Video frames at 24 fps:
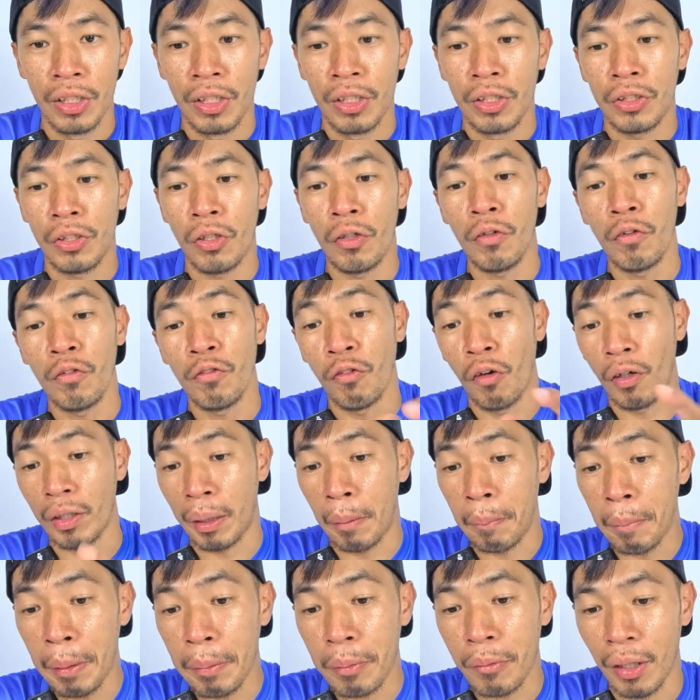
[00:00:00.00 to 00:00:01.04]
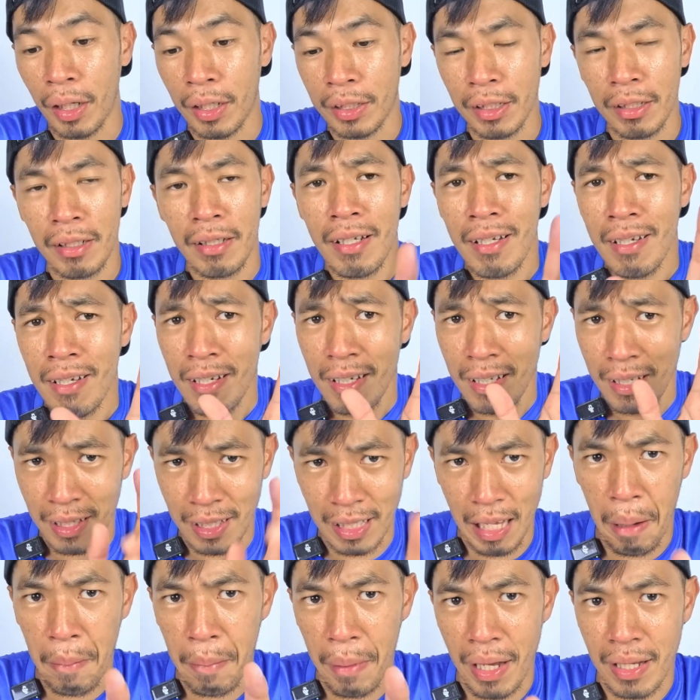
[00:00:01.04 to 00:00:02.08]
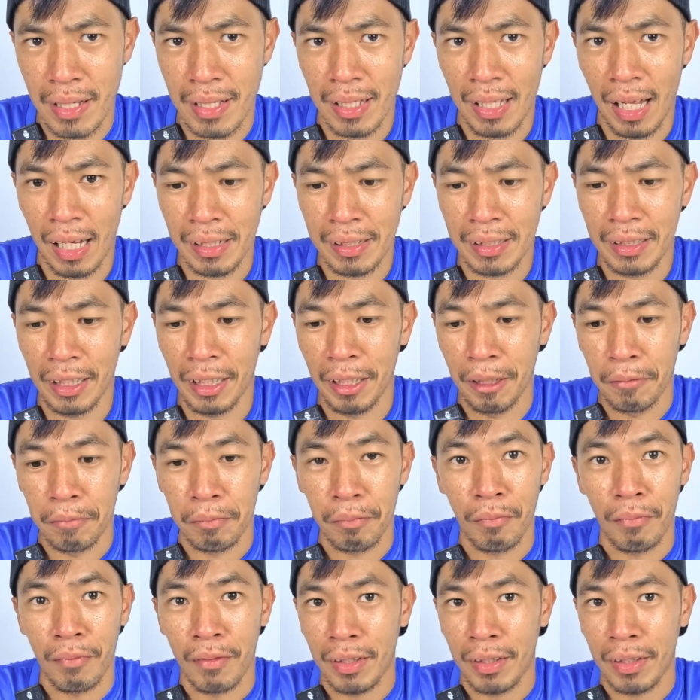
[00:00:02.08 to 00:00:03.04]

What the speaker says: So for the bib collection, same as last year.